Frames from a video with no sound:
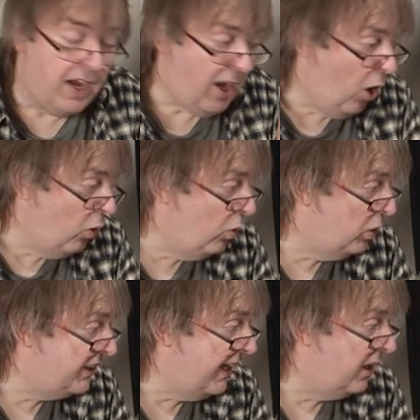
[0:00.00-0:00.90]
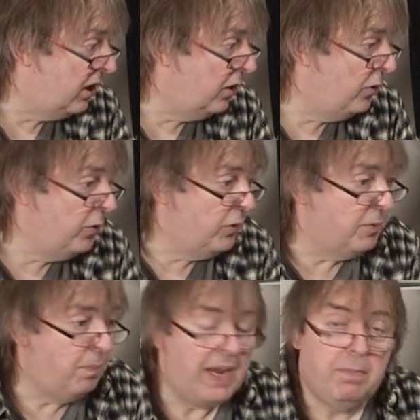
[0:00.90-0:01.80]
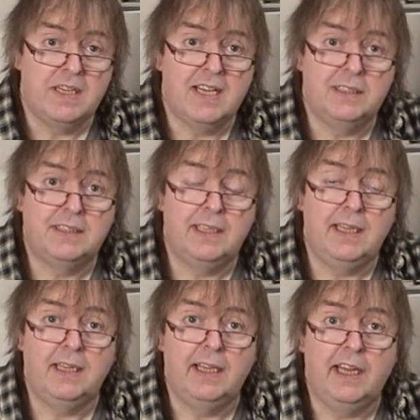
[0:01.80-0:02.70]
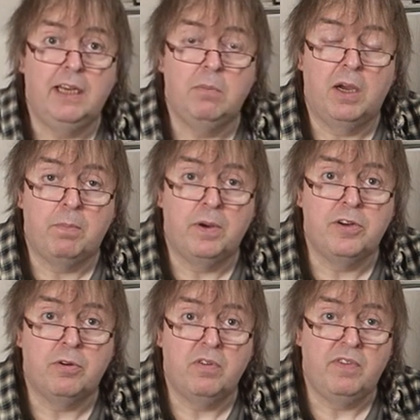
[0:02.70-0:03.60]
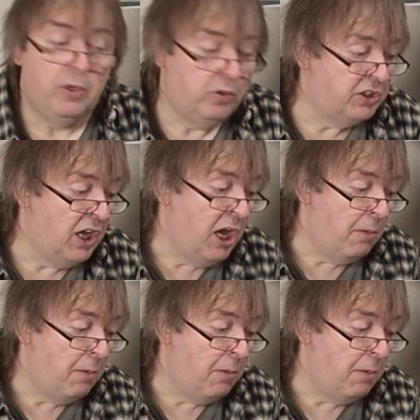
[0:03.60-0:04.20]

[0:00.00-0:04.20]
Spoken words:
I always include paper testing in my printer reviews,